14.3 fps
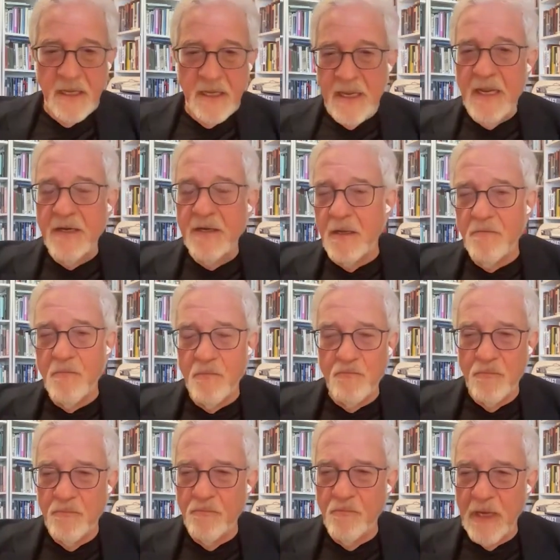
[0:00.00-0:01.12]
And
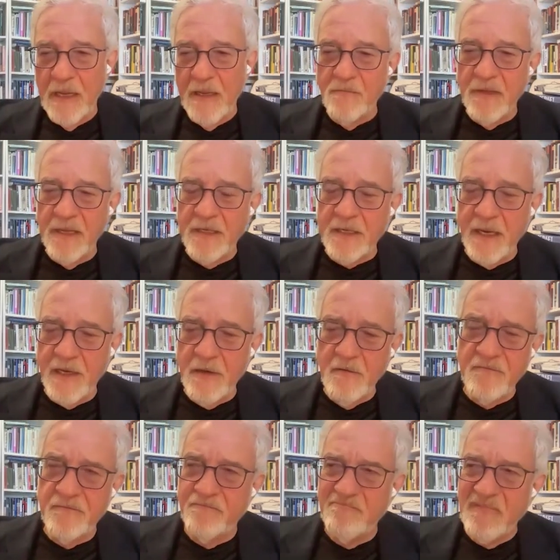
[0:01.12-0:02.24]
a kind
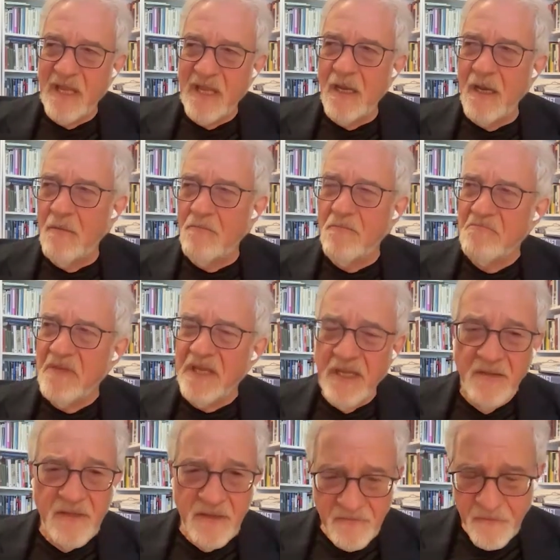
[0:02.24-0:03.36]
of
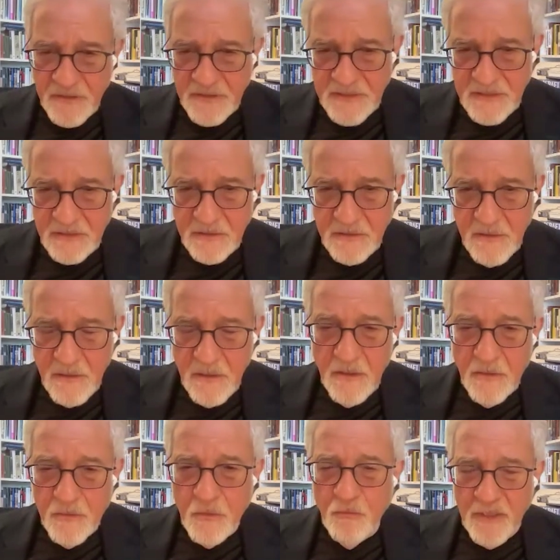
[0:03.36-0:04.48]
indifference
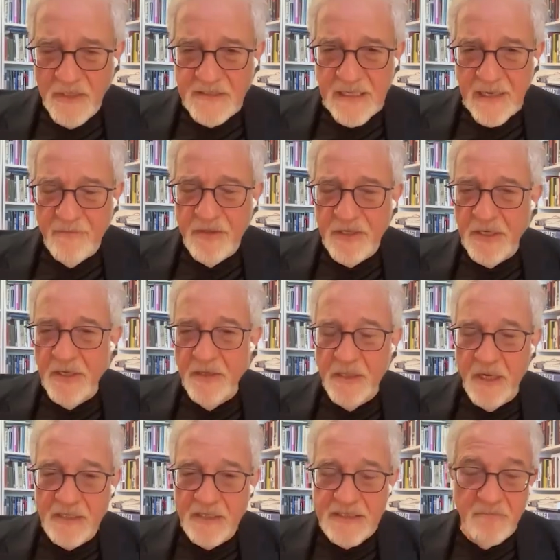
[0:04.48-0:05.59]
to what is happening in
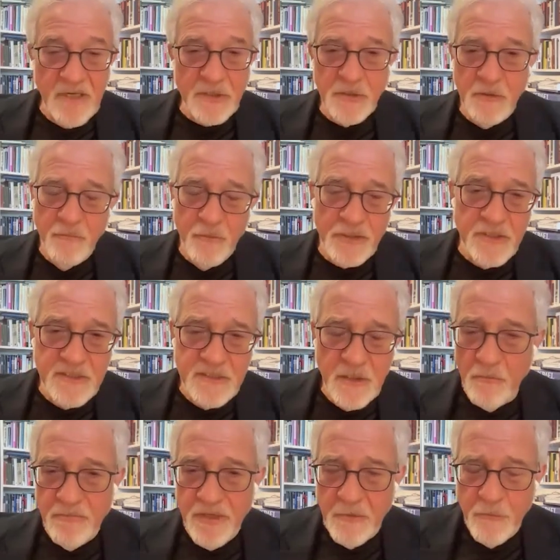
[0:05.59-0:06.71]
Gaza, much of which is not
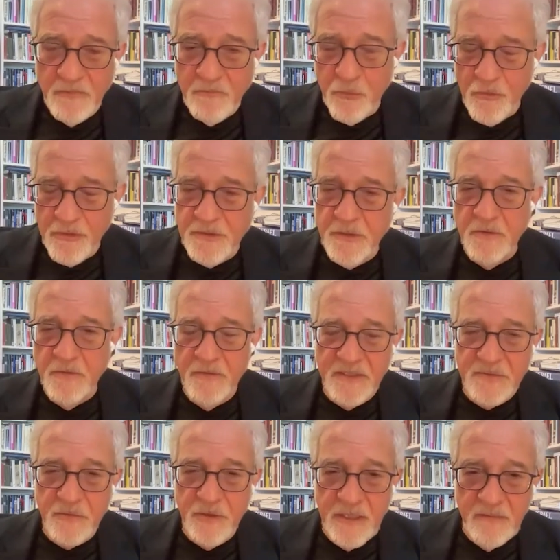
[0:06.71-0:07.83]
being reported on the
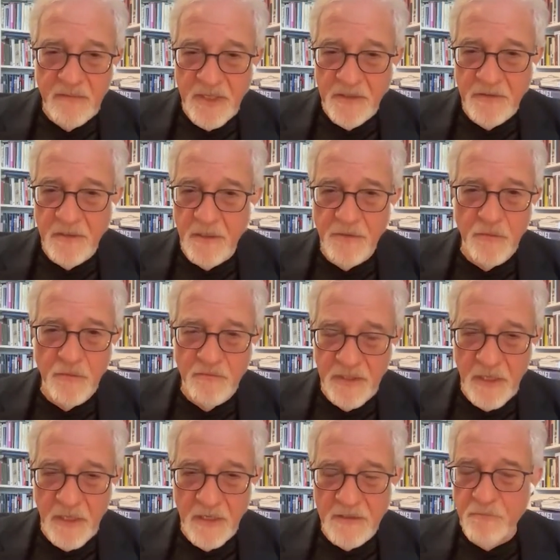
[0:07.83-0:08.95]
Israeli media. You'd be
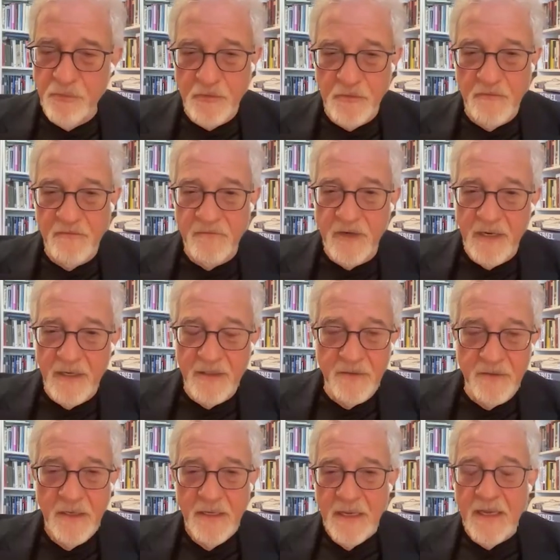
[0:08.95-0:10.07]
hard put to find
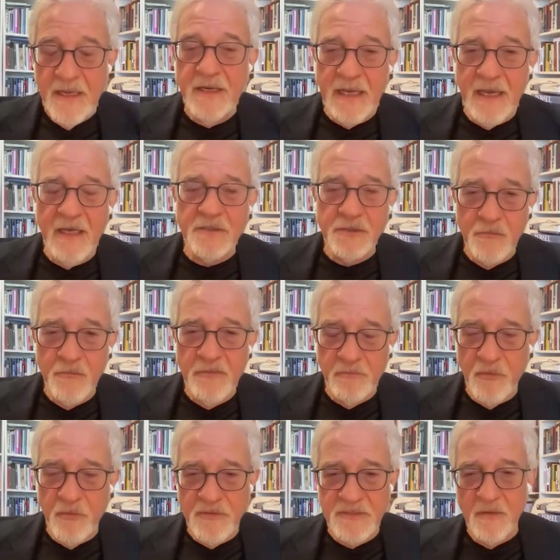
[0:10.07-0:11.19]
any actual
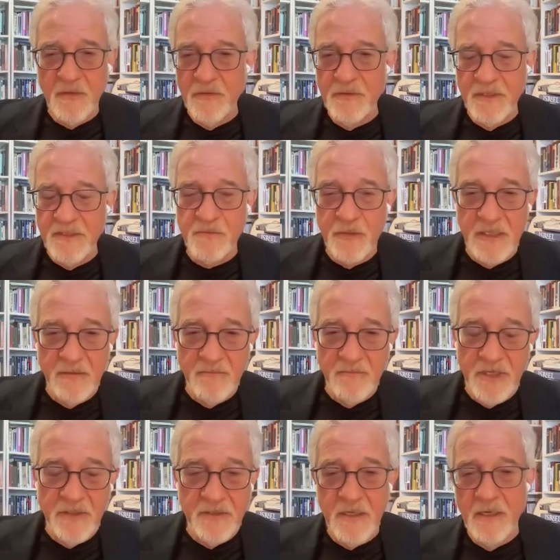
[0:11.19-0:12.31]
reports on Israeli
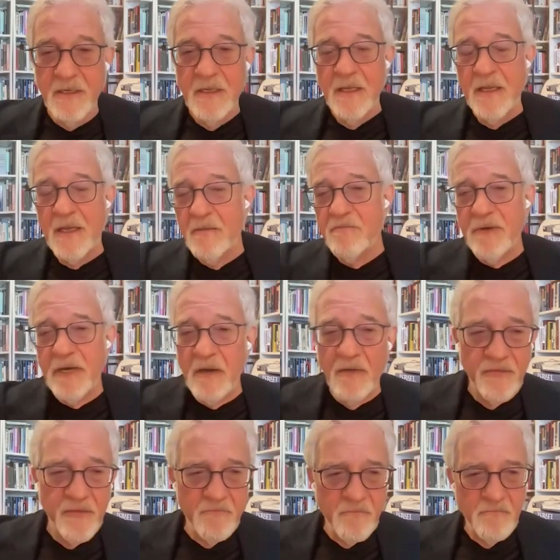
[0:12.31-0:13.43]
media about
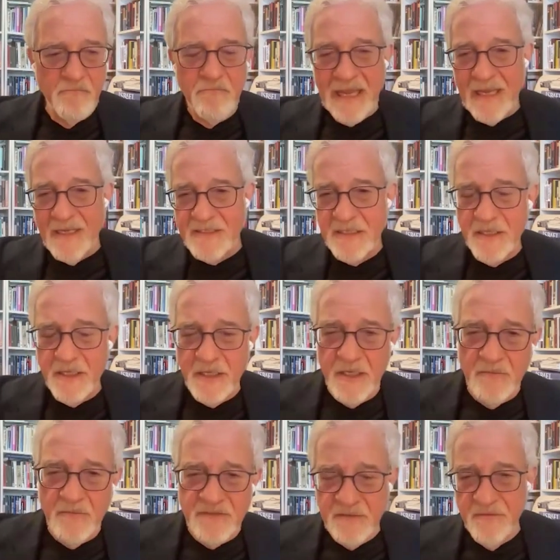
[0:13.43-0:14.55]
the mass killing
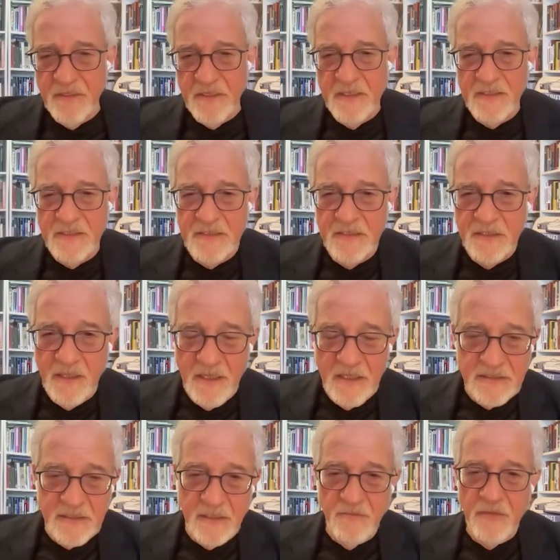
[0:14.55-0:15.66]
of civilians in
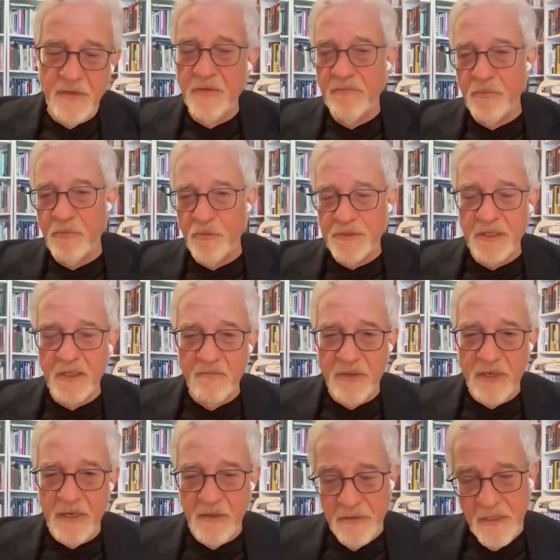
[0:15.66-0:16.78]
Gaza. They're reporting
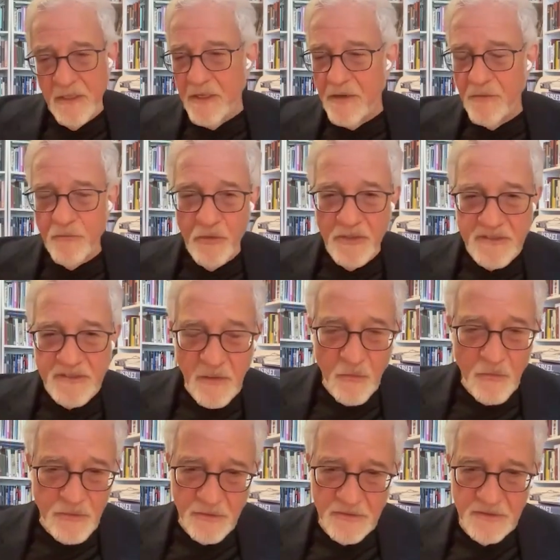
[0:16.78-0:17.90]
about heroic
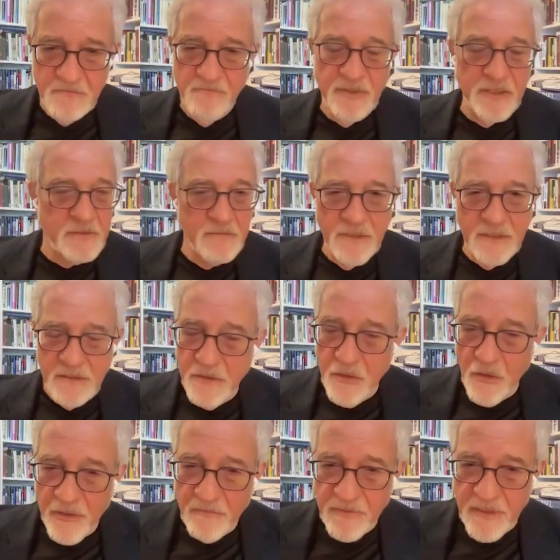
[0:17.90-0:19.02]
soldiers, but
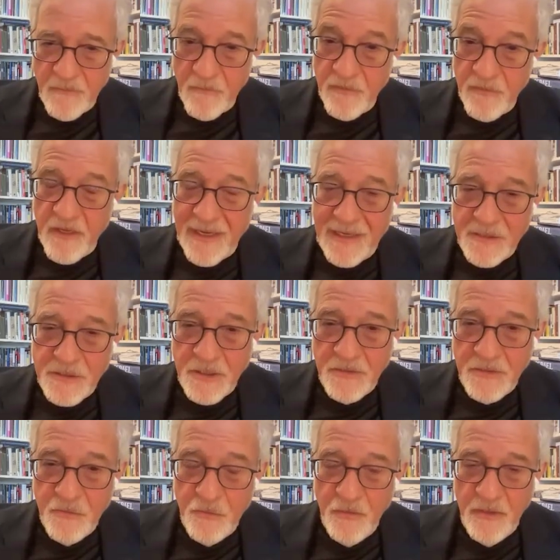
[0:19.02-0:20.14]
not about what they're actually
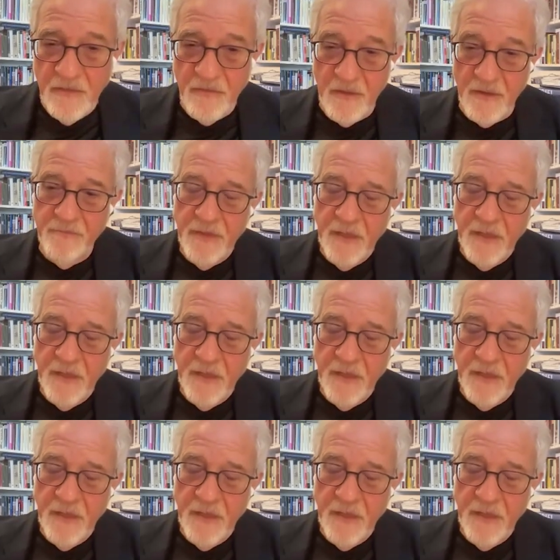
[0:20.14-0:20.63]
doing there.